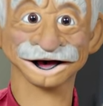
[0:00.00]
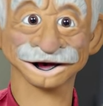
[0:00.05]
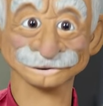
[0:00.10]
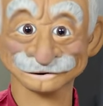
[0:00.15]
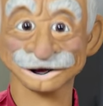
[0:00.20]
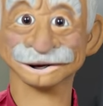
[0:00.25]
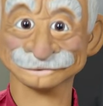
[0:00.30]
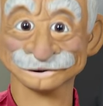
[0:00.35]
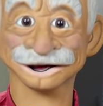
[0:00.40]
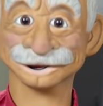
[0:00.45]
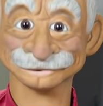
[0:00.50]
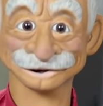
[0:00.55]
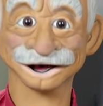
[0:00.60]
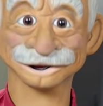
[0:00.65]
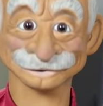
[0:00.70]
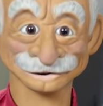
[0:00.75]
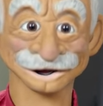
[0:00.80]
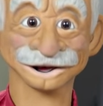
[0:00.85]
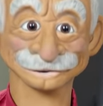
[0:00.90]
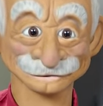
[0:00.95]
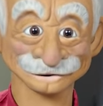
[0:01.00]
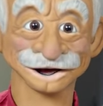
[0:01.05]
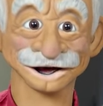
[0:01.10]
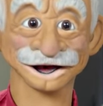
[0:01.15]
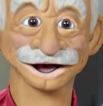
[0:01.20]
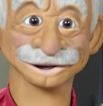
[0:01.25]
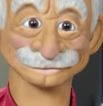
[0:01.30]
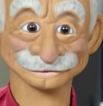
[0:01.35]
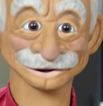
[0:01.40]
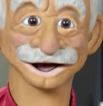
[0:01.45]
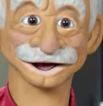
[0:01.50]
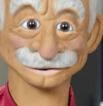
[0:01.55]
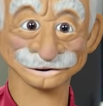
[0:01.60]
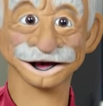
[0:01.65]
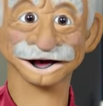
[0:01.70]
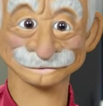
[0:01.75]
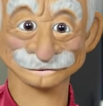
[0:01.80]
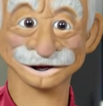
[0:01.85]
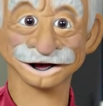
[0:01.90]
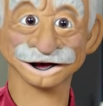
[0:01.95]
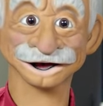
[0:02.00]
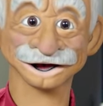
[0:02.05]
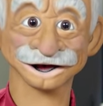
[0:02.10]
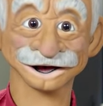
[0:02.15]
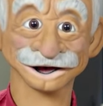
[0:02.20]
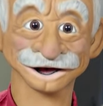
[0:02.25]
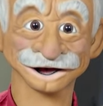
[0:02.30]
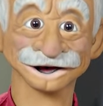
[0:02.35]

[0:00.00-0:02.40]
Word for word: Sounds like fiction, but you know what?